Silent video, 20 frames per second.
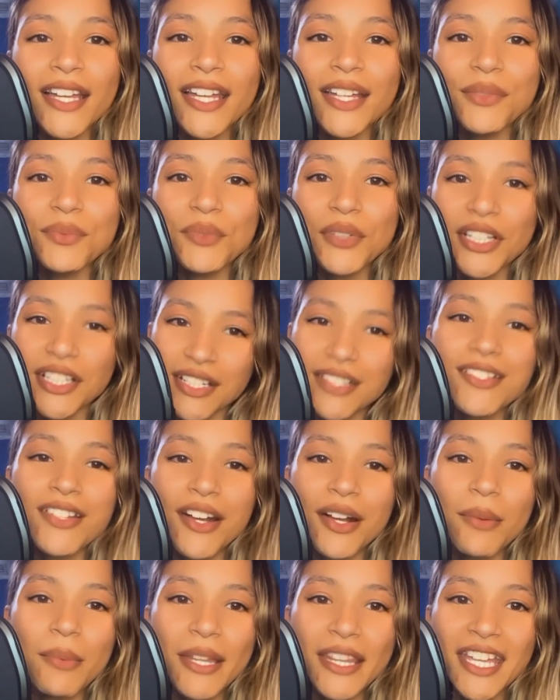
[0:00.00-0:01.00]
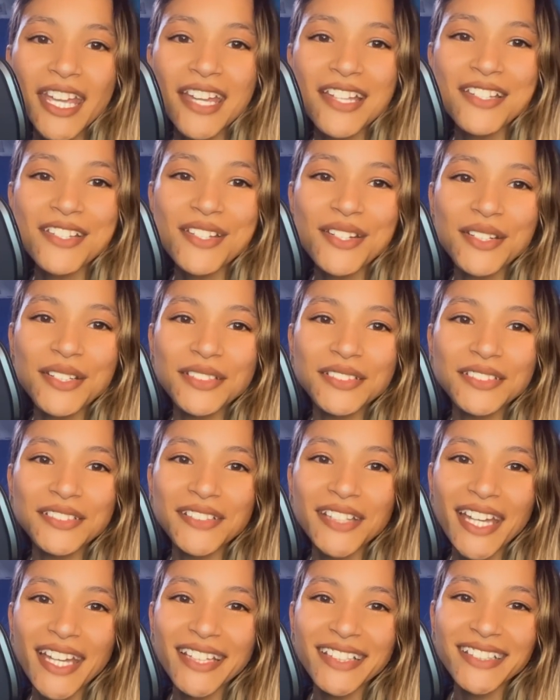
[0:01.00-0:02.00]
And we're gonna talk about the answer,
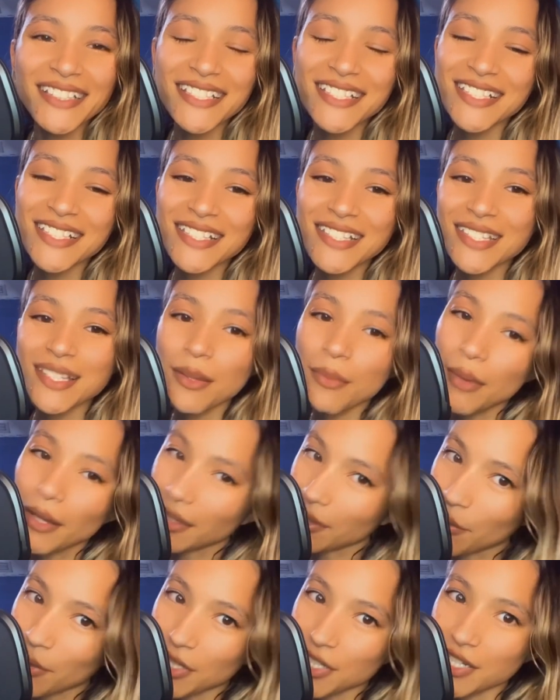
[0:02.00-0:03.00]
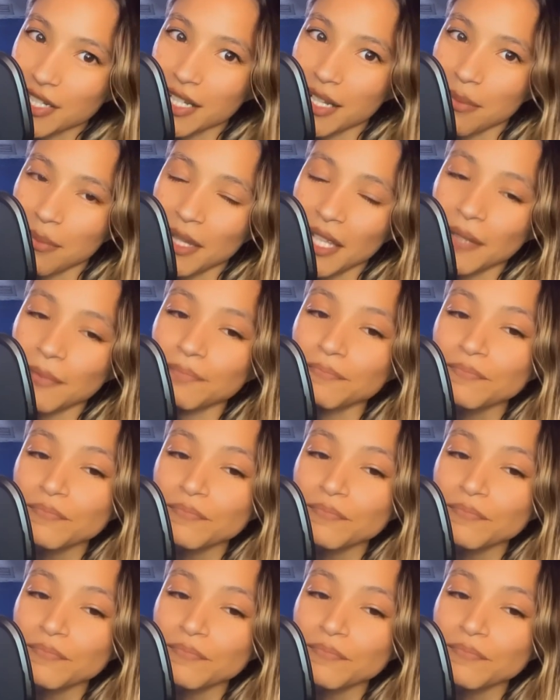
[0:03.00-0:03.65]
okay? About the question, I mean.